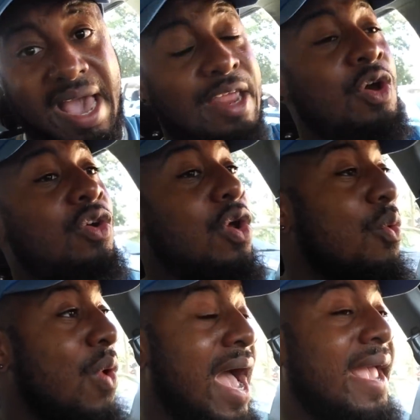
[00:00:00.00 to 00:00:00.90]
I don't know
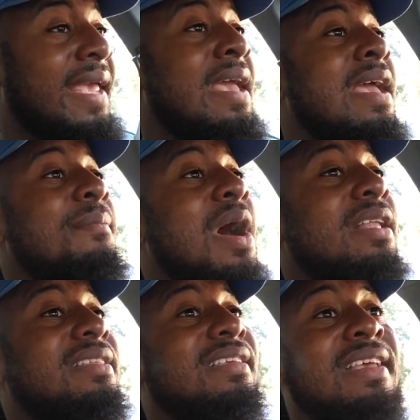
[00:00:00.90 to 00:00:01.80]
why,
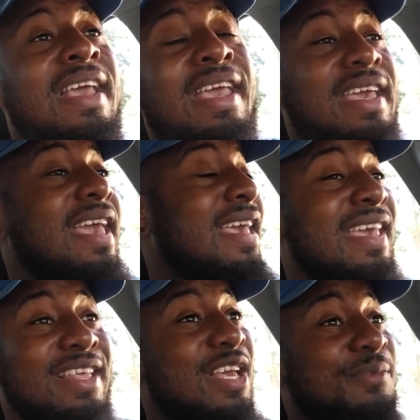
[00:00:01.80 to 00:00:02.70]
but
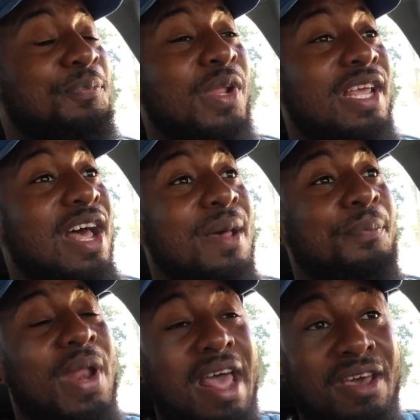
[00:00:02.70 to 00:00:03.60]
he just put it on a
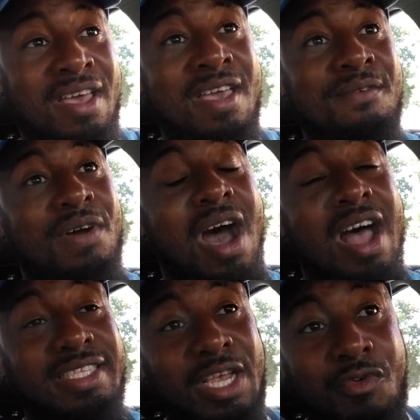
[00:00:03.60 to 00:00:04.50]
platter for
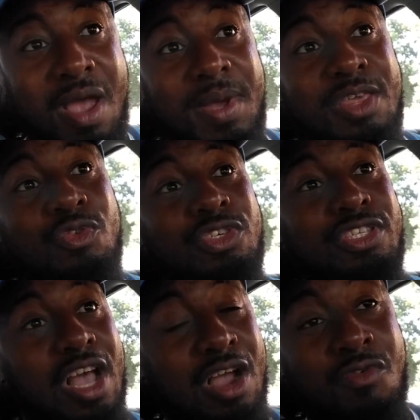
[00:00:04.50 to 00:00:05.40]
Ante Rebic, who
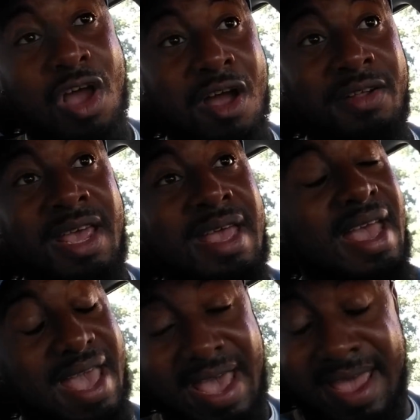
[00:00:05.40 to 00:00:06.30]
stuck around
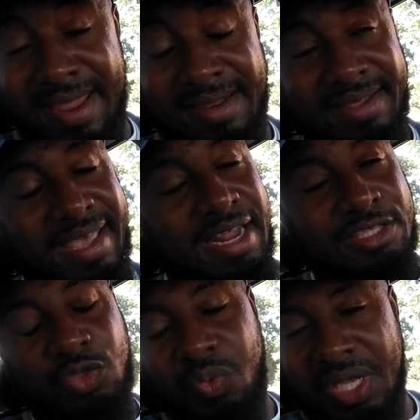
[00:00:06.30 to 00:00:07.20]
and hit
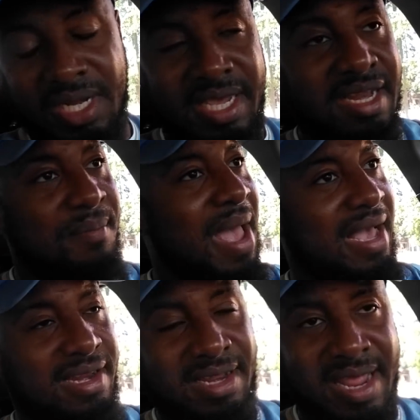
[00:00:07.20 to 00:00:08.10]
it sweetly in the
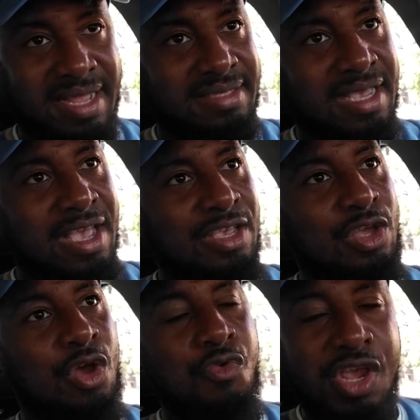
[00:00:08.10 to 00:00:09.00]
back of the net.
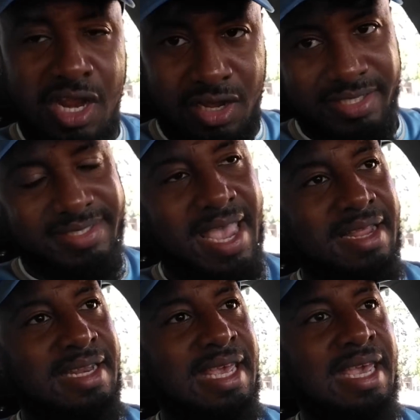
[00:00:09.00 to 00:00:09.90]
You know, really good
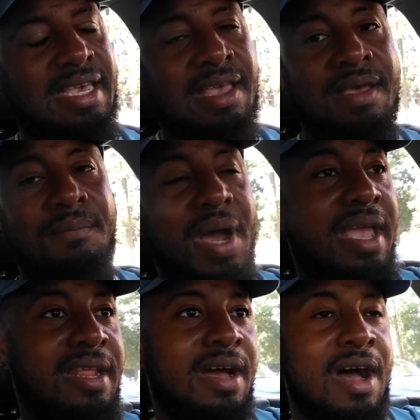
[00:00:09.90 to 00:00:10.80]
technique
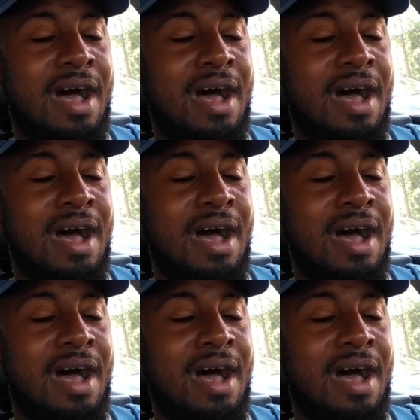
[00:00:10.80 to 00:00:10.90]
by the